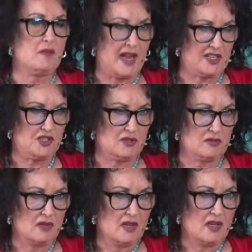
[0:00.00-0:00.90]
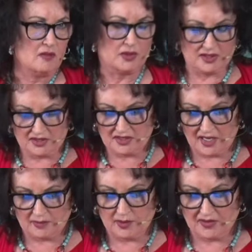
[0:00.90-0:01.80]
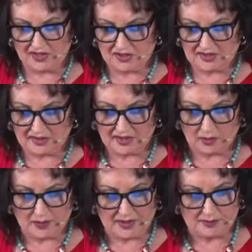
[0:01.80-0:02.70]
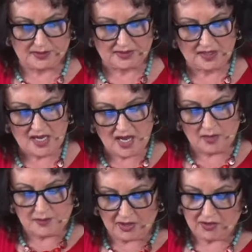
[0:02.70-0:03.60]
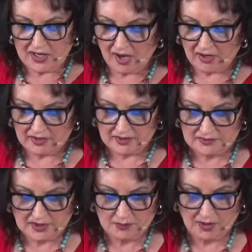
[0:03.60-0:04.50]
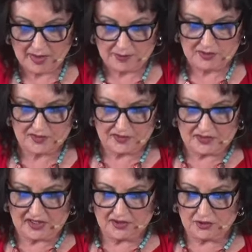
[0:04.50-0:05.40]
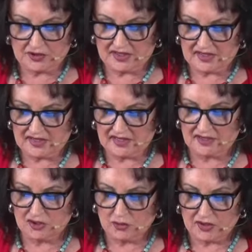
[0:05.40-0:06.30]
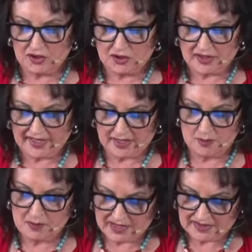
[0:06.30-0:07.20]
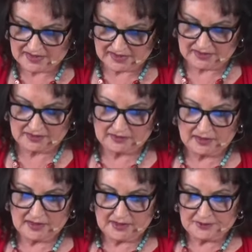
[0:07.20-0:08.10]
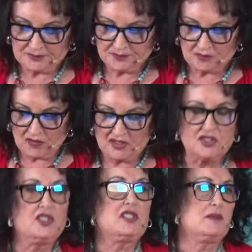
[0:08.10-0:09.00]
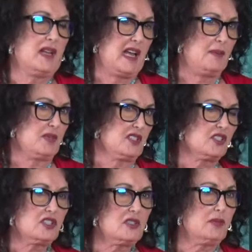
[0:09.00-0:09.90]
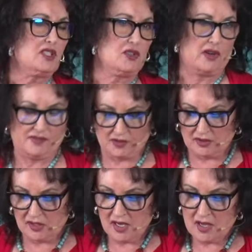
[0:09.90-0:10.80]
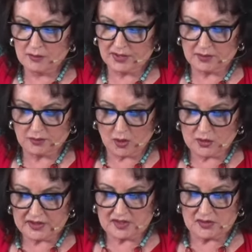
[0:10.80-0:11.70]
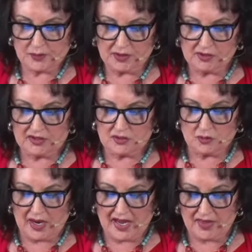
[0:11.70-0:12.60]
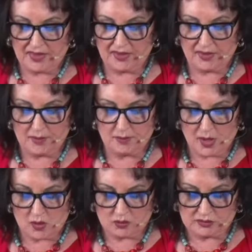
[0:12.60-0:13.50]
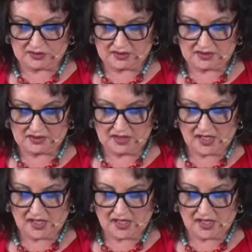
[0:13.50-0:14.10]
imagine. We're going to talk about that just a little bit. But a merry heart in Proverbs 15, 13 says, doeth good like a medicine it's good to be happy, it's good to be joyful, but a broken spirit drieth the bones.